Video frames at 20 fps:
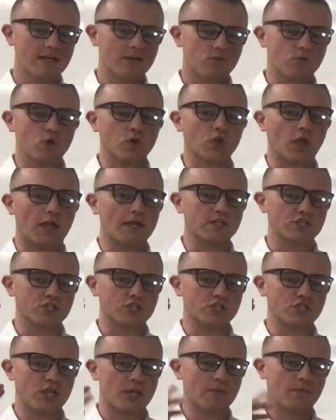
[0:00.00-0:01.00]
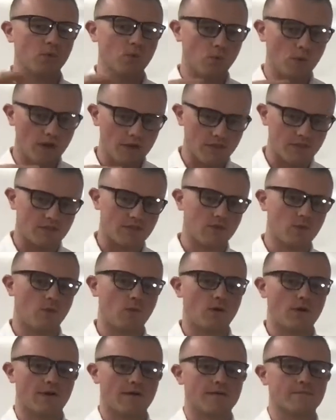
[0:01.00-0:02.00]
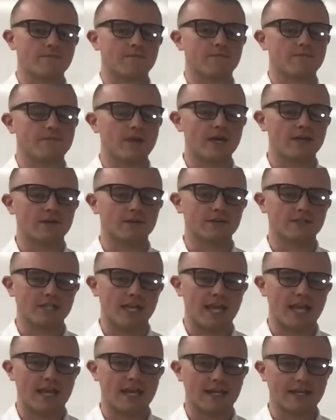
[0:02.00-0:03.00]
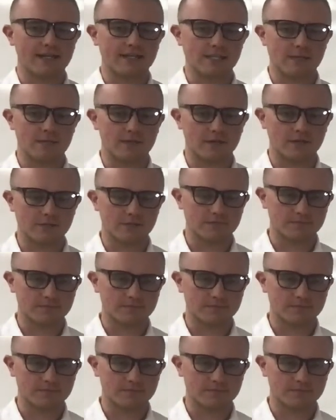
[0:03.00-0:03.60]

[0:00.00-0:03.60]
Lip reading: relationship with your vendors and exhibitors.